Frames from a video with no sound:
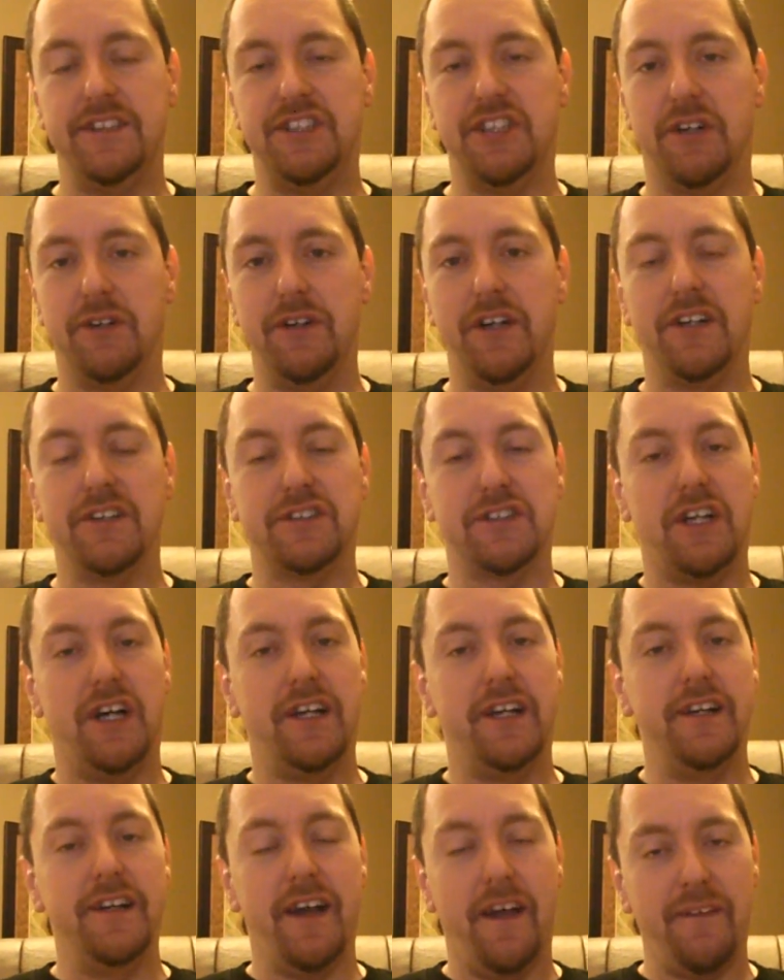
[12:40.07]
show notes
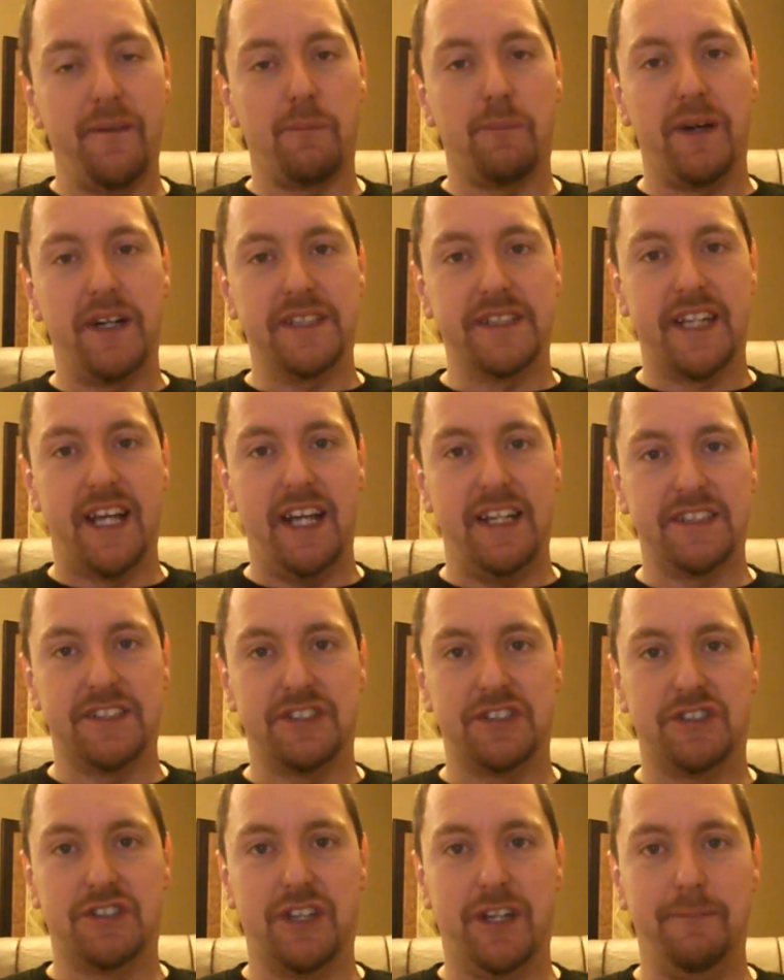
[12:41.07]
on another breast
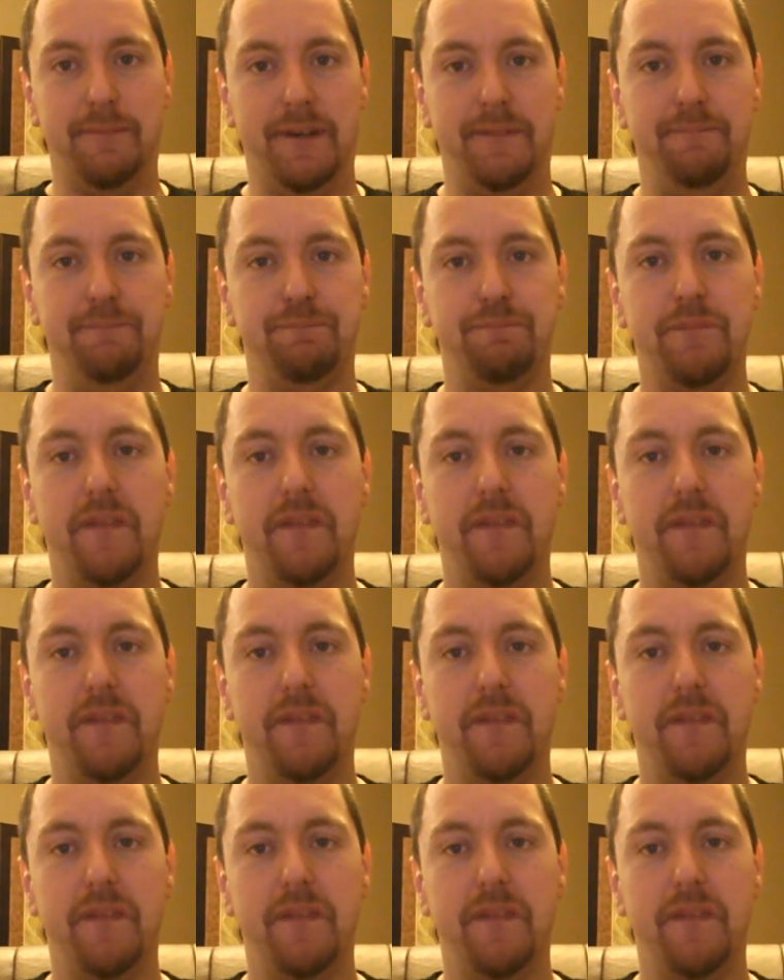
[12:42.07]
cancer treatment.